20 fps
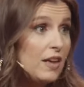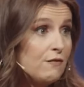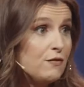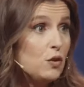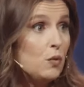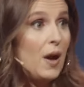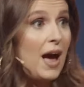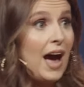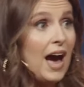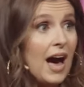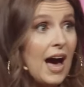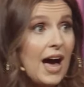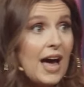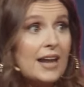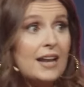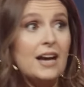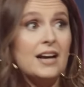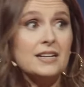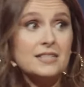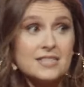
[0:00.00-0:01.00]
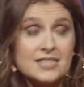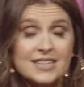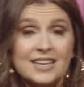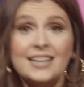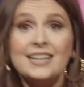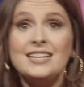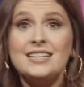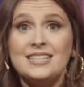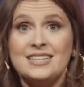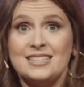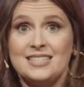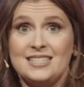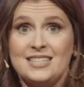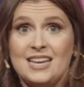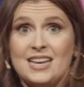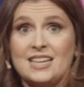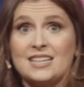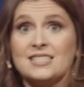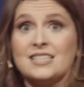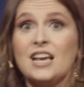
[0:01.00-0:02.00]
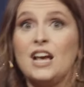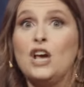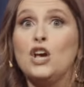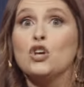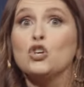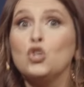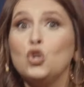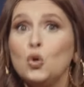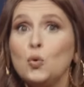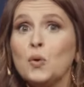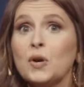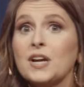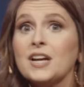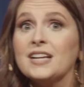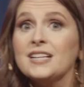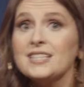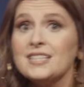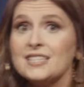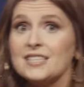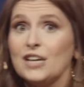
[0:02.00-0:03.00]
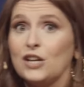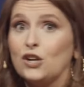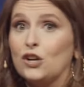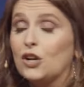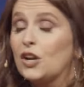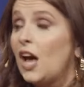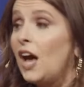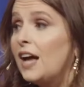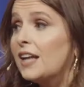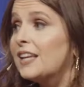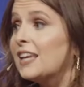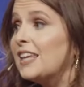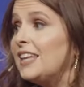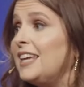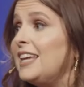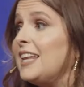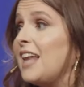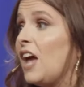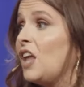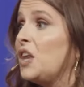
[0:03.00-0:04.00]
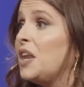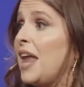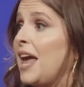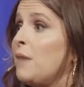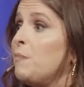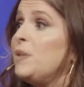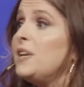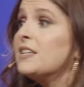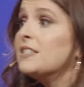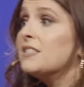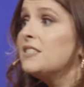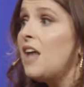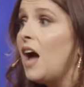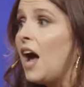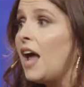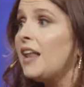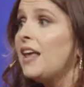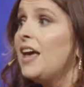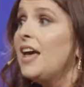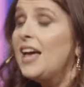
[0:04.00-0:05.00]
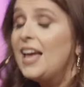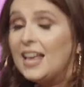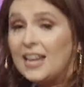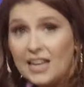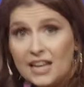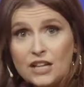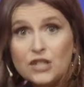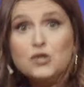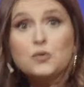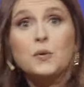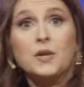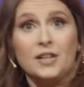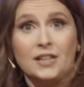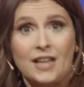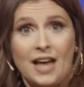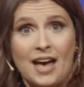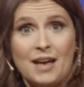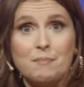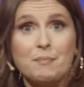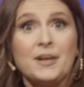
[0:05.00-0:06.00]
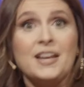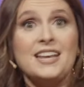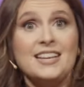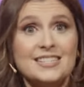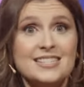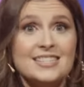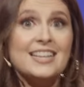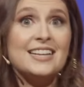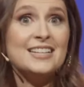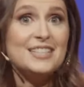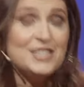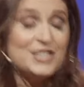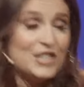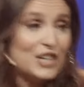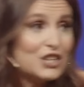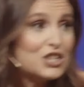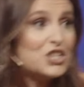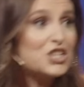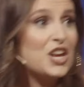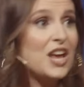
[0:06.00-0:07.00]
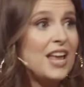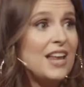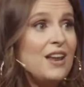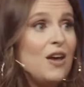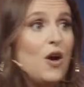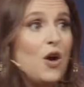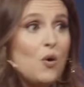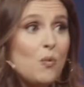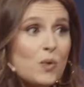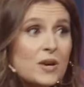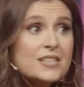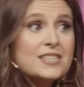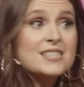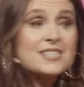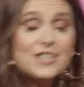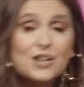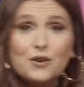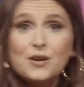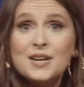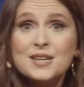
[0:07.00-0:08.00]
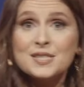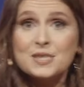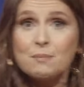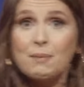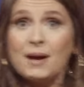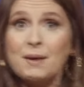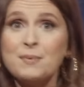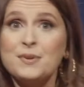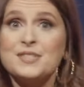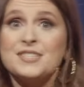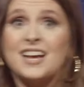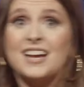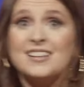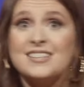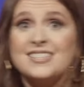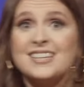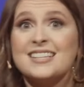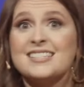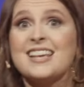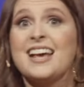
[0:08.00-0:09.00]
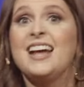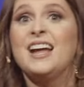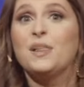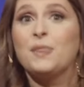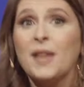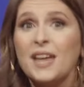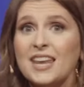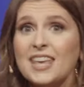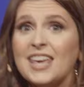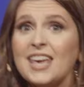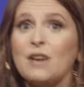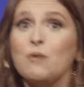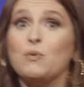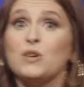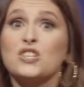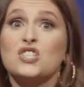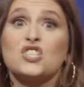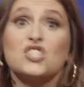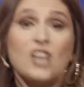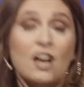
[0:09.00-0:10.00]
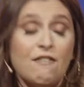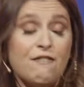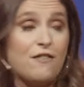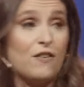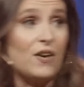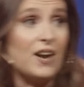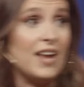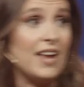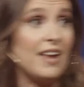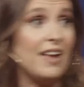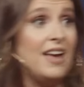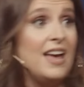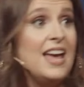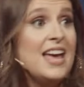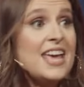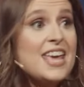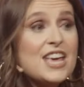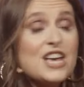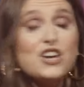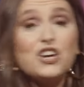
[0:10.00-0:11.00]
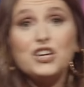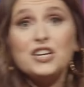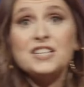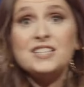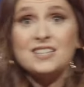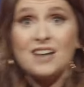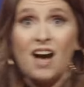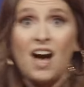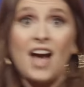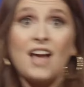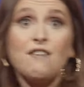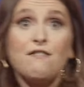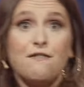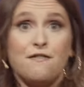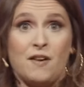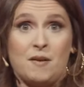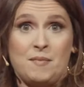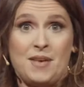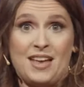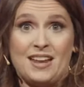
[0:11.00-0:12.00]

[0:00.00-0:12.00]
if you had a skin disease, you were considered unclean. Now, Naaman is not an Israelite, but his condition was serious. The Bible tells us that he was suffering. He could die from